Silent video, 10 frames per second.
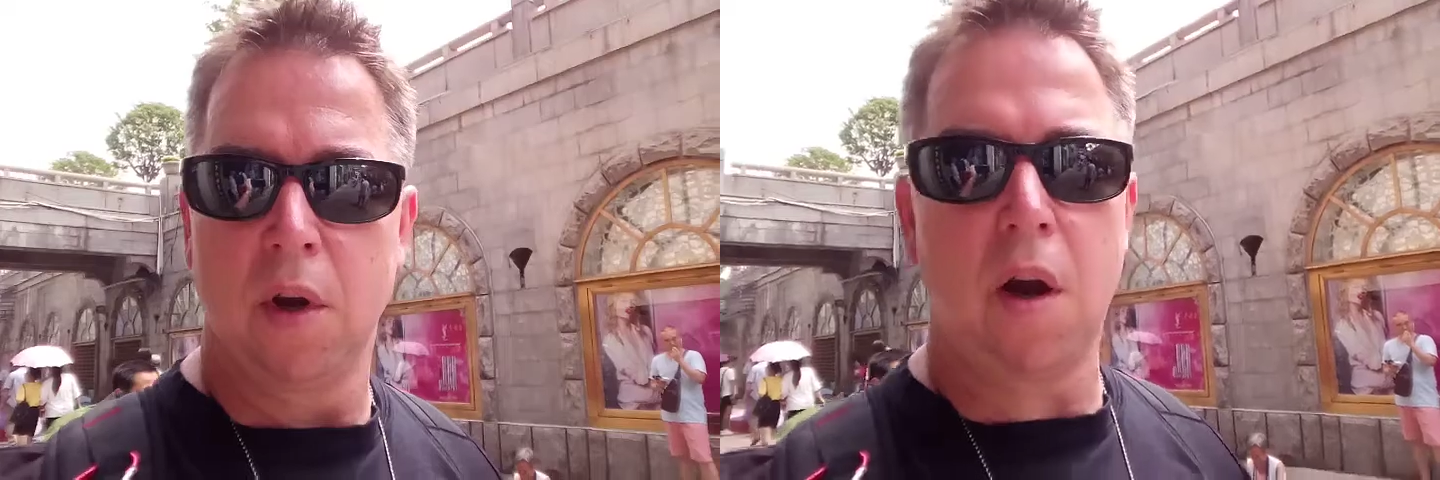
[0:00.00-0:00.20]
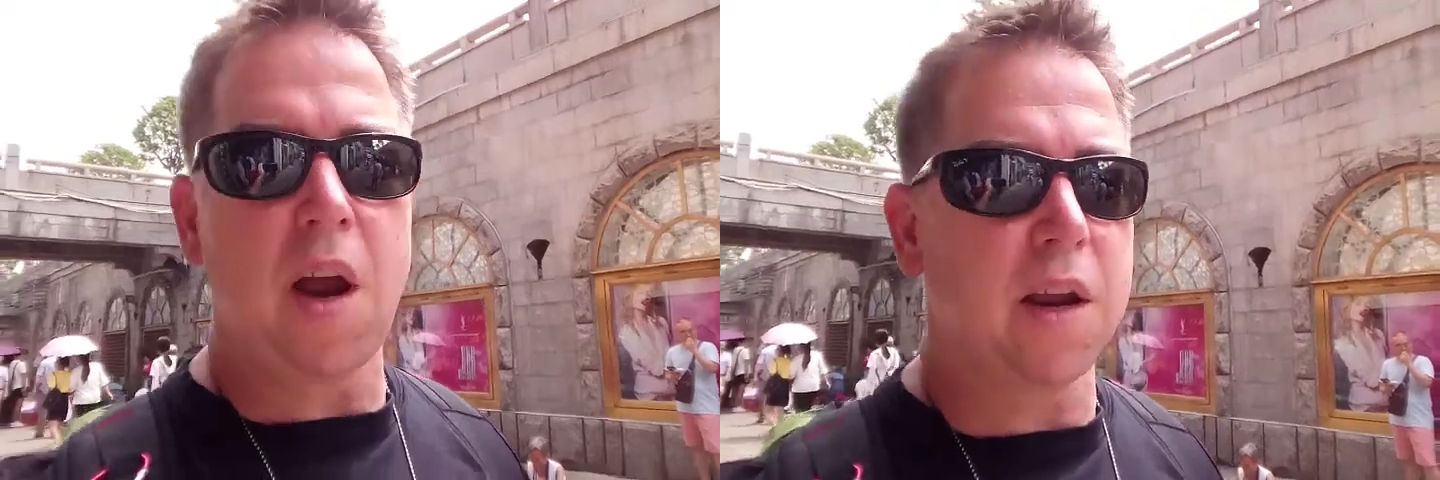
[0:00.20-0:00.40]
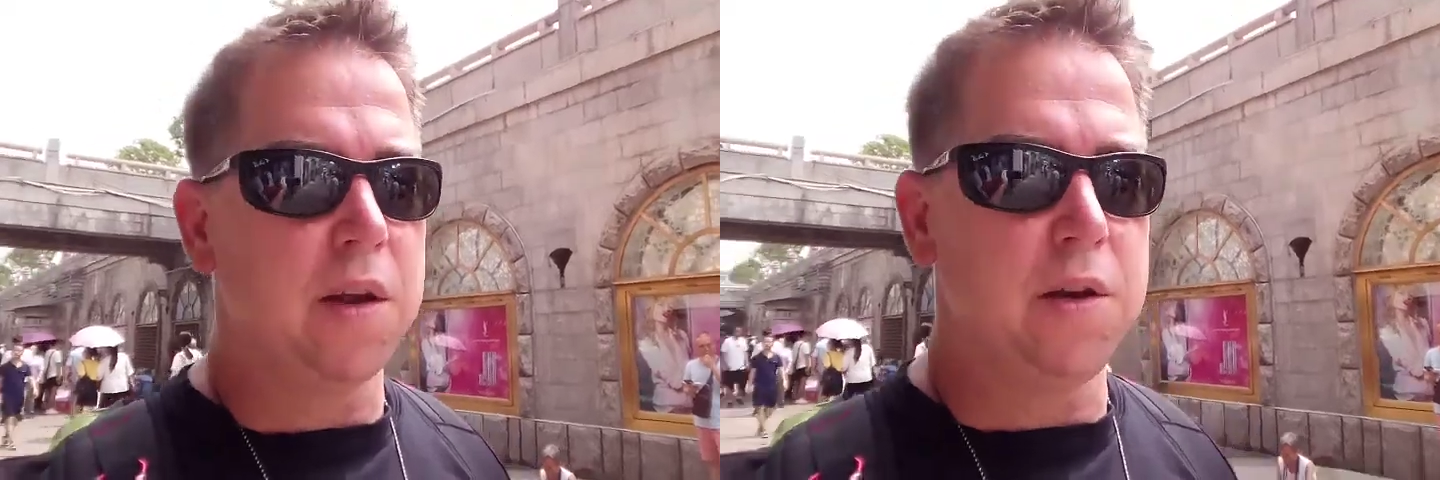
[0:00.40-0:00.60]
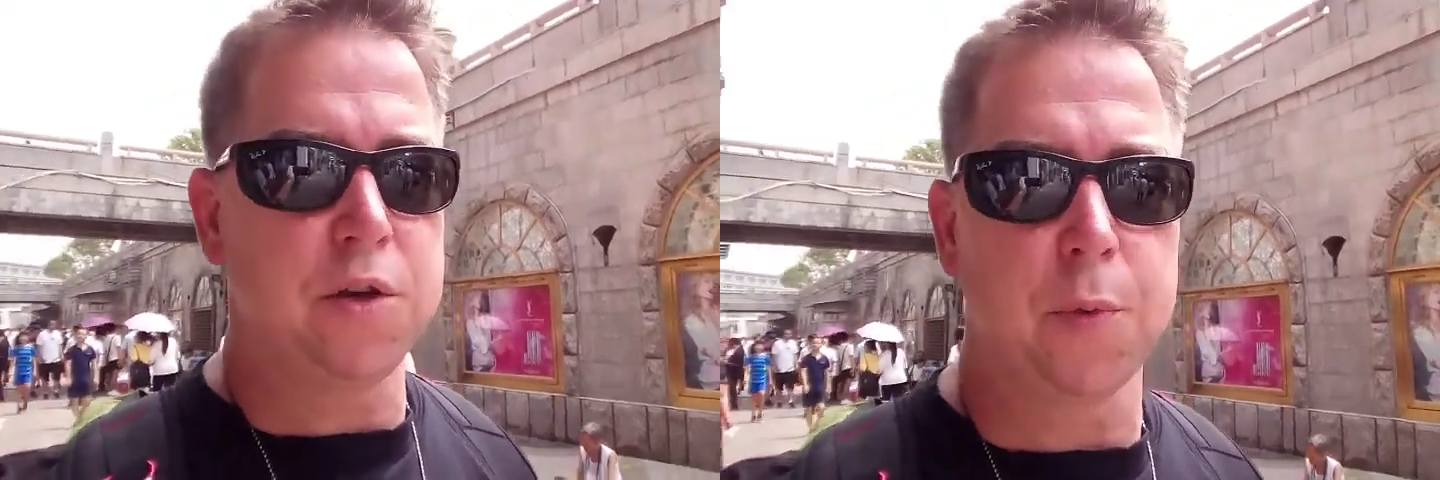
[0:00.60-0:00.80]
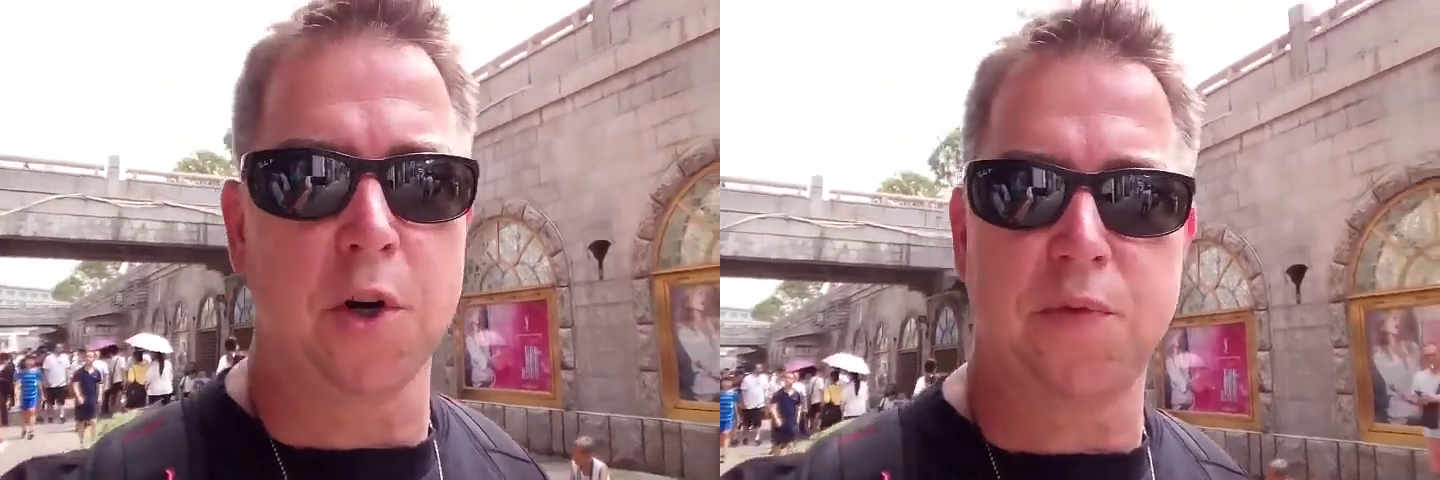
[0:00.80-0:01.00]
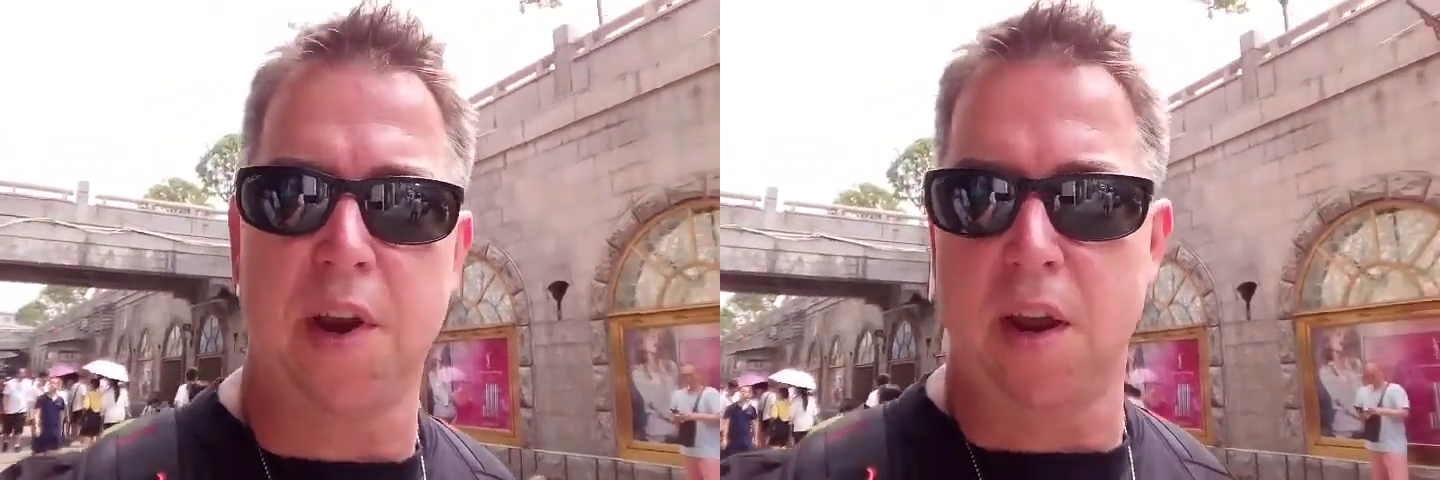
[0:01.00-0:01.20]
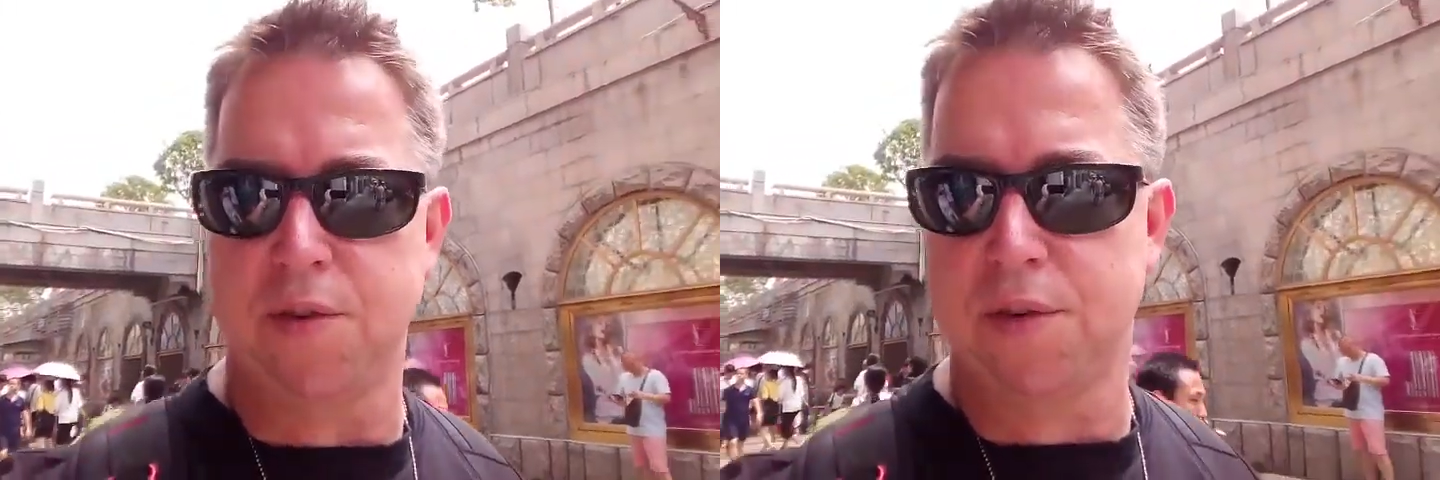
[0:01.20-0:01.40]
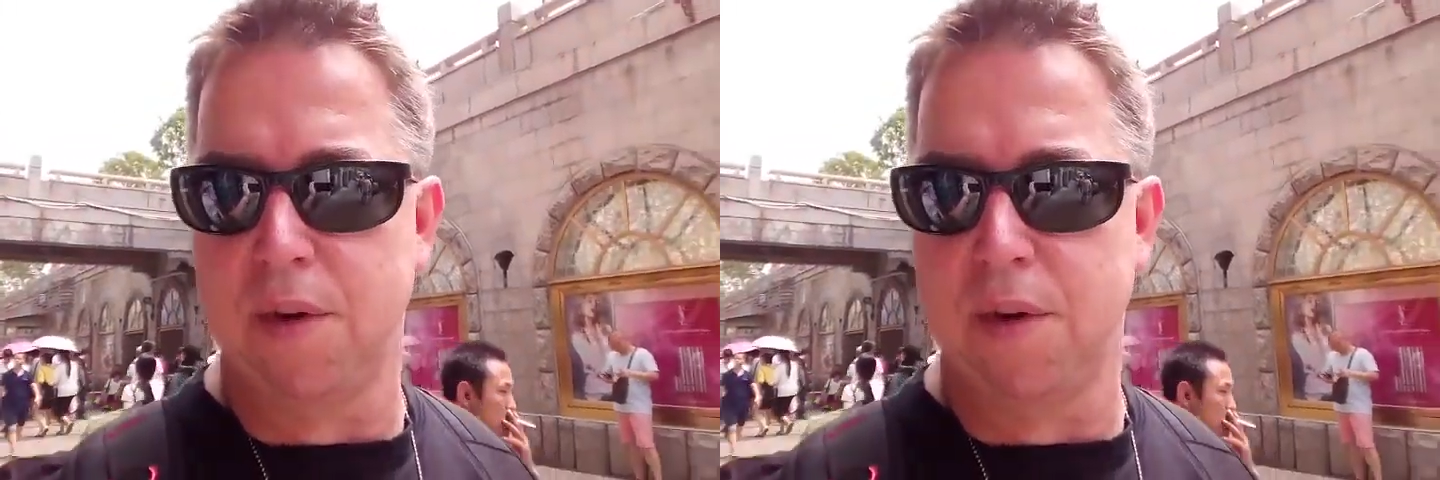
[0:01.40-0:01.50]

All right, good news, sports fans.